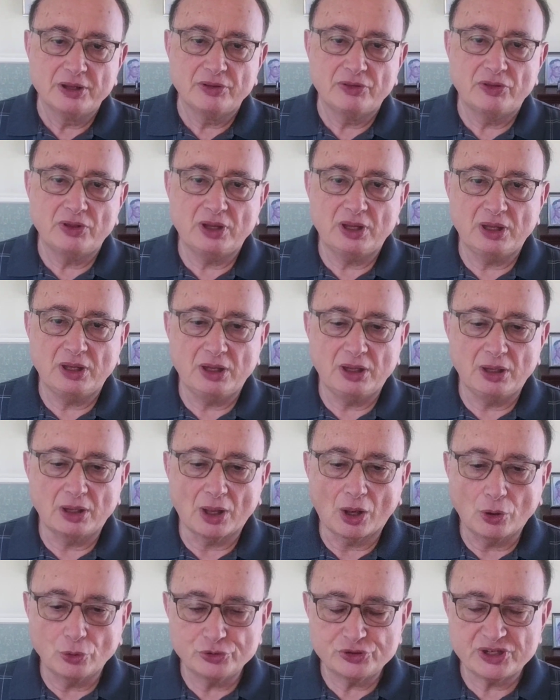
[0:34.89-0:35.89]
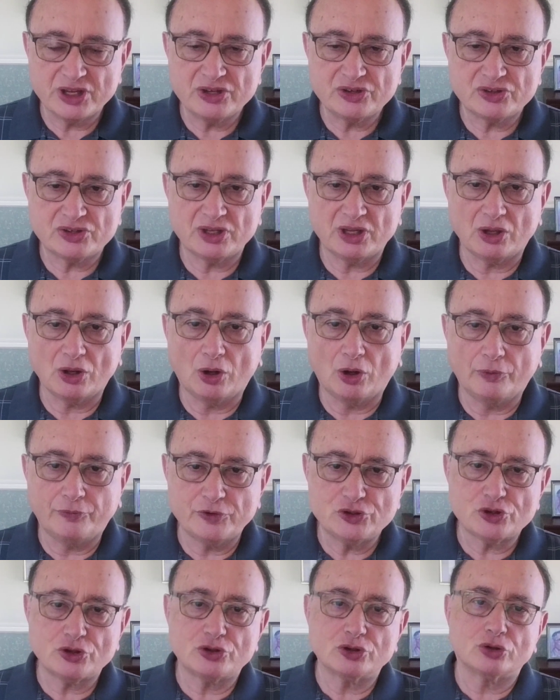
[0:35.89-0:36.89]
the OCC,
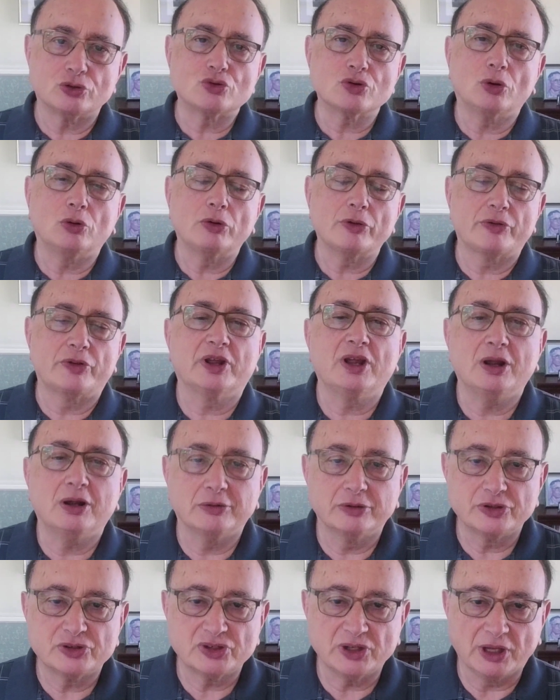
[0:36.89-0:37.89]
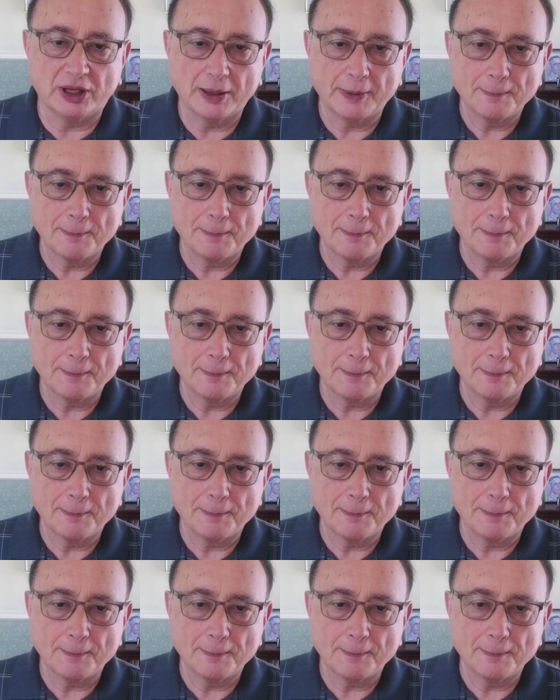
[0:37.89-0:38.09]
Office of the Control of the Currency.